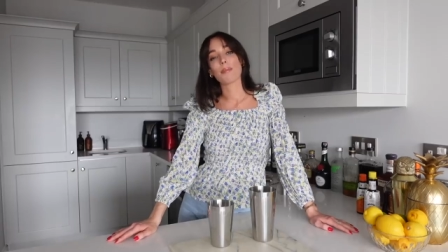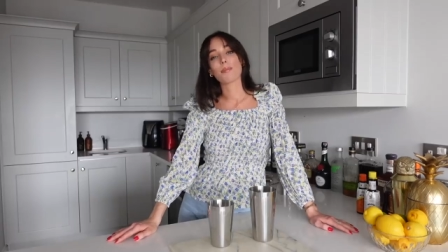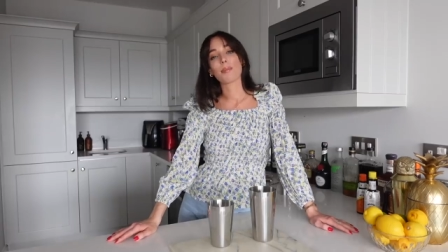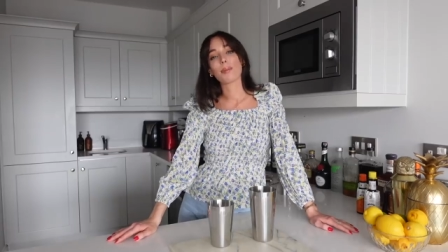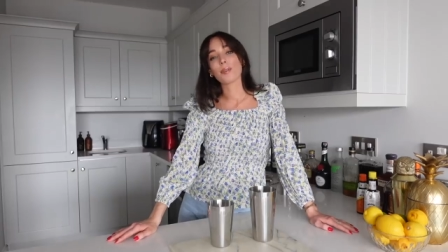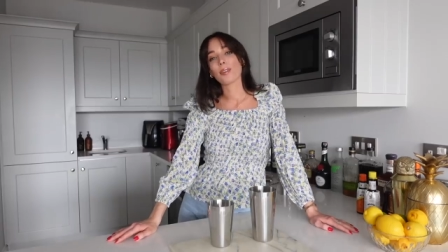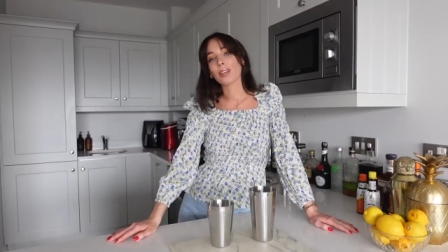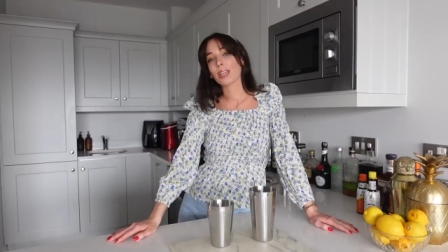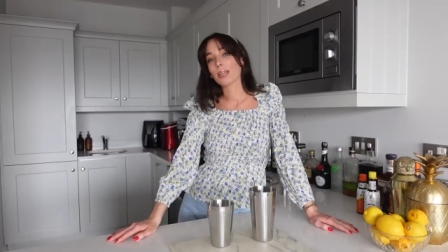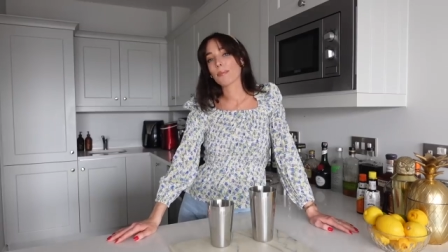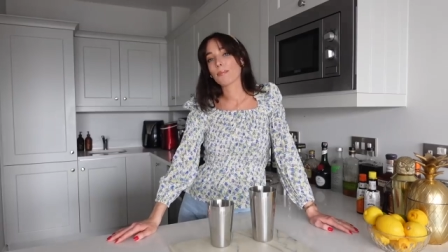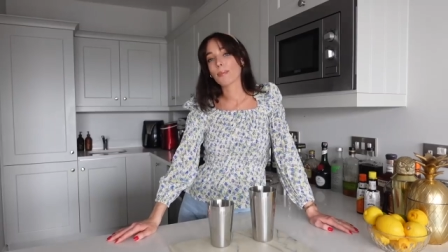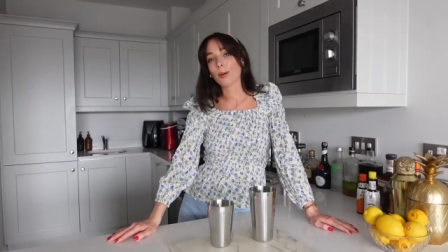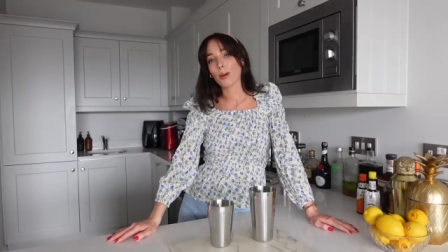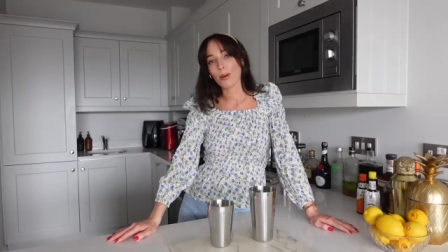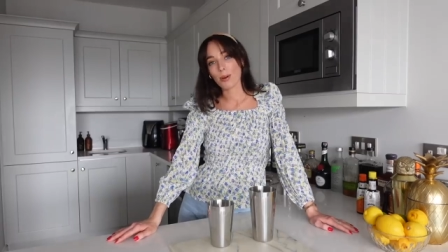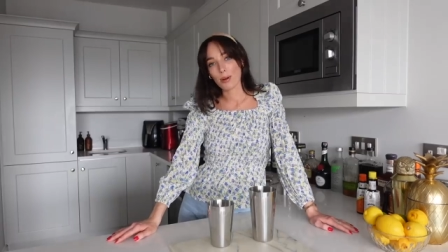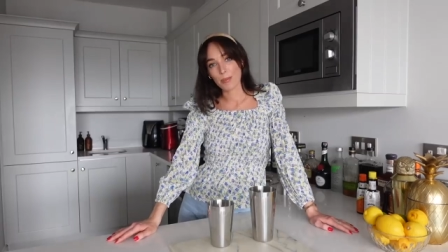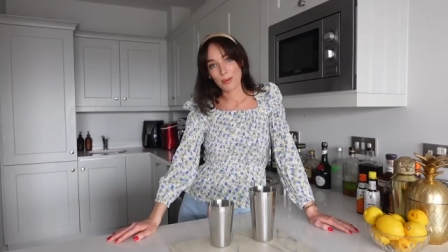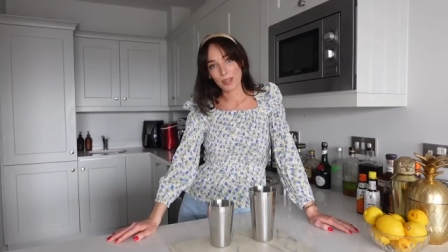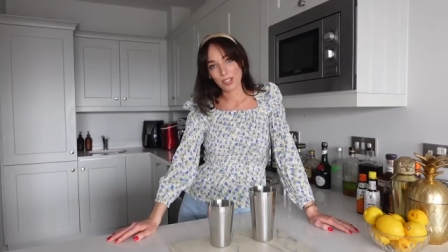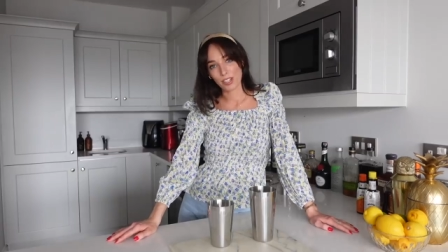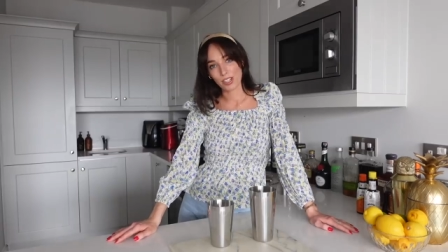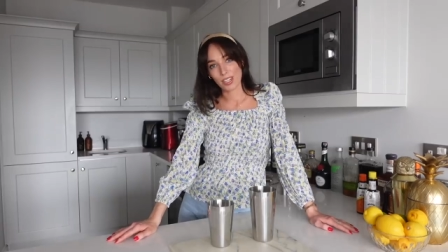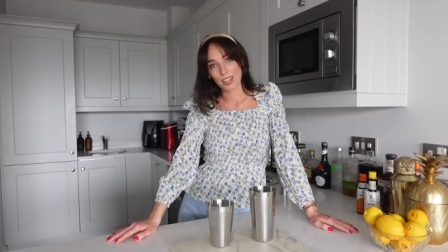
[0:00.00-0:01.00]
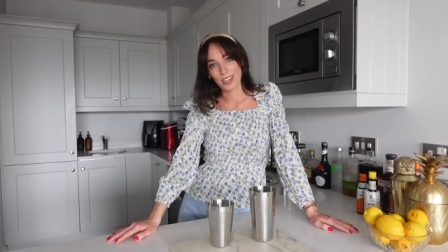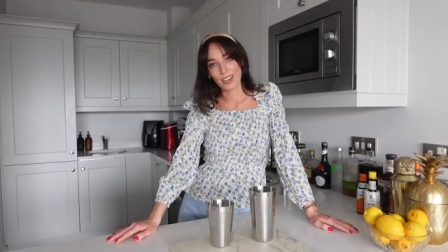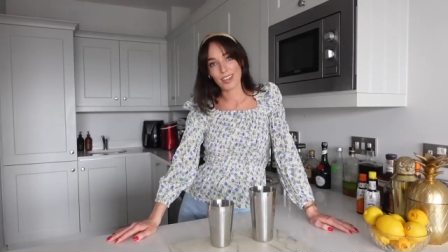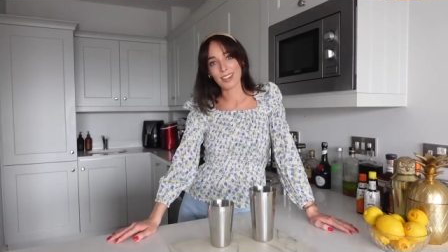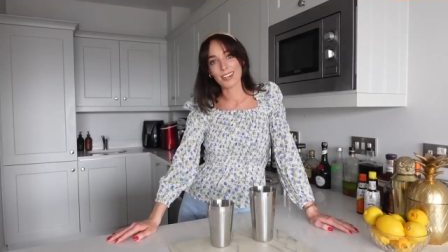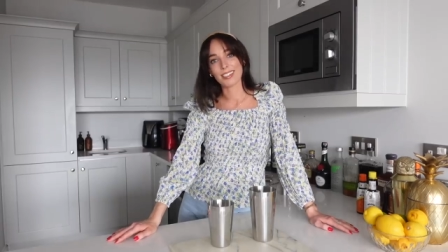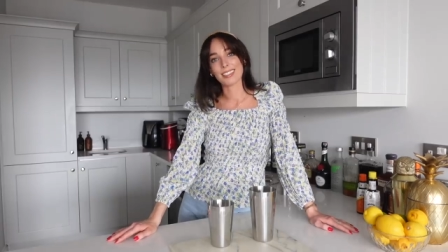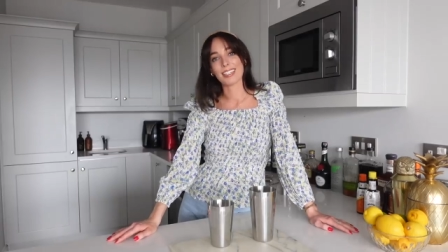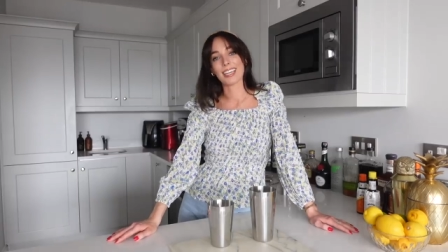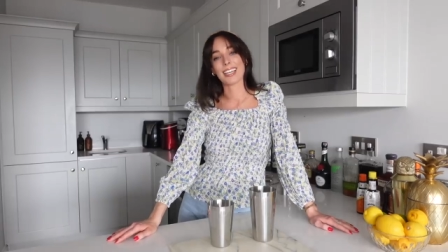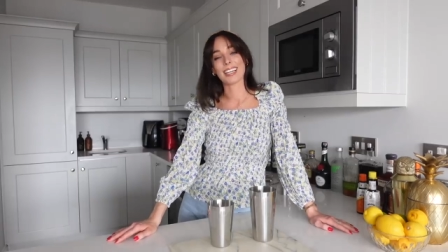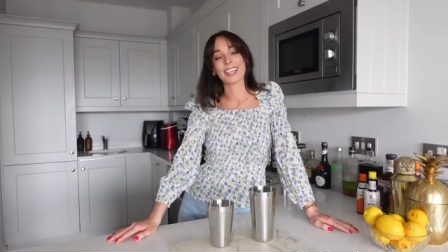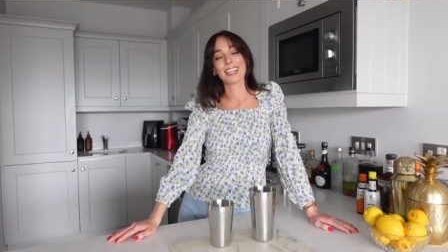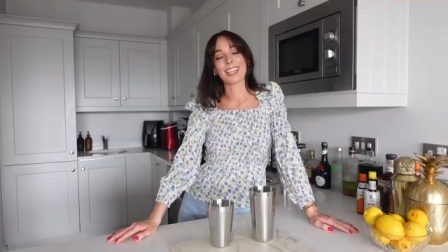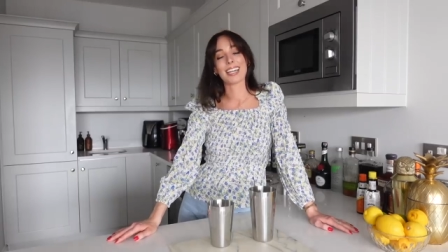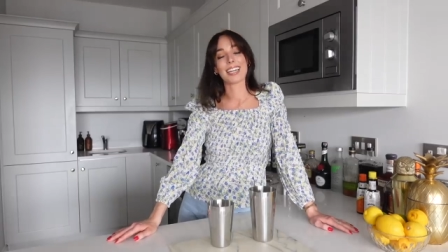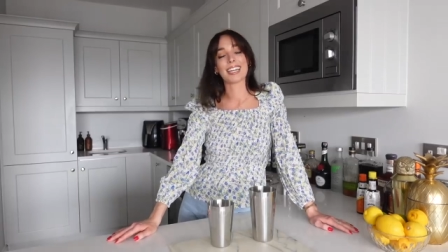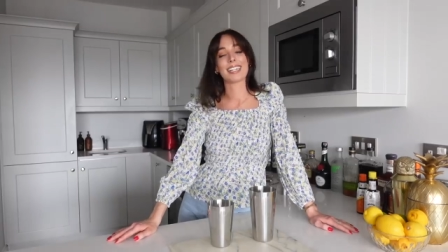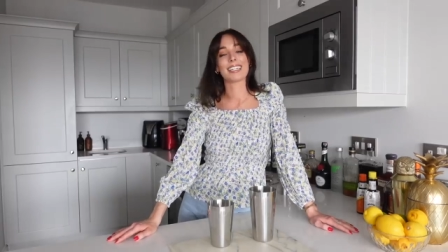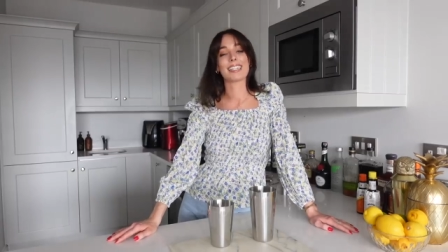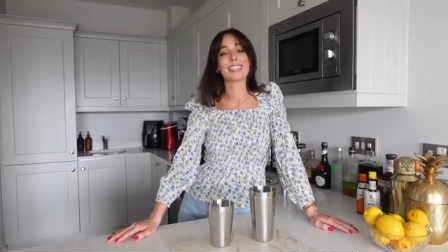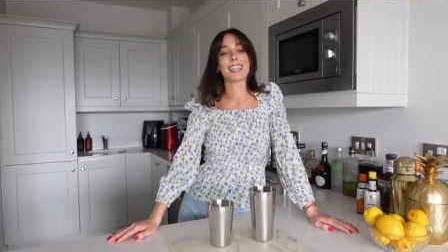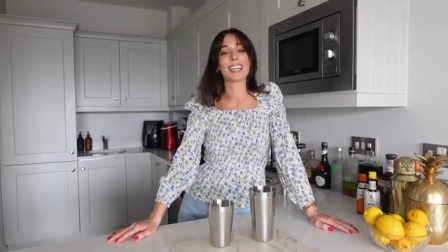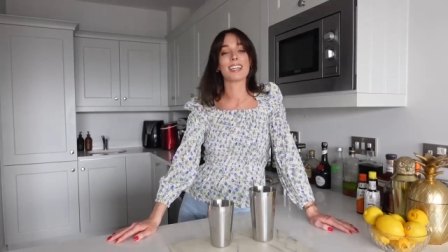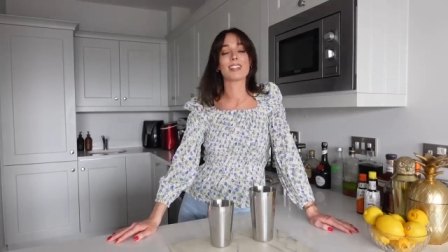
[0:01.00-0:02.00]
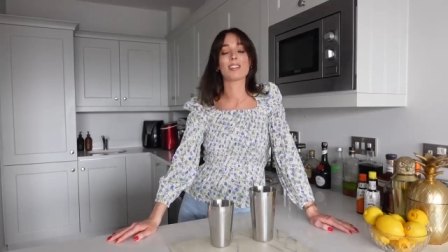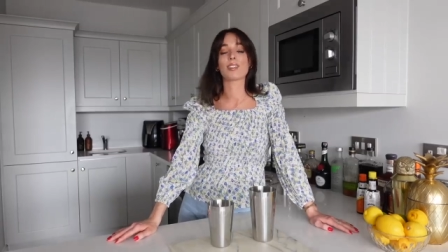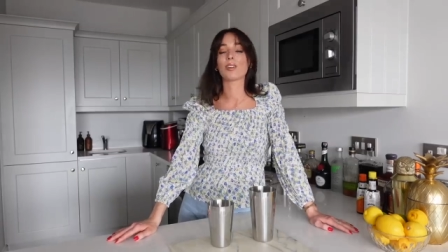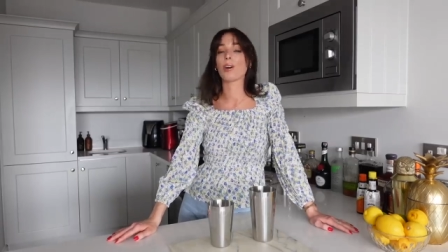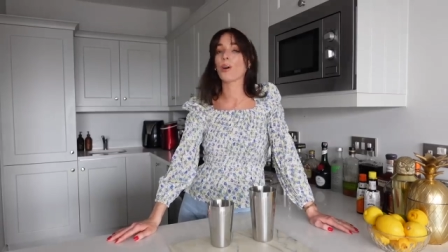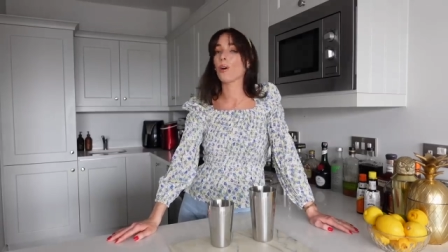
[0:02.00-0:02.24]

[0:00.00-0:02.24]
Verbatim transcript: pre-prohibition cocktail and it dates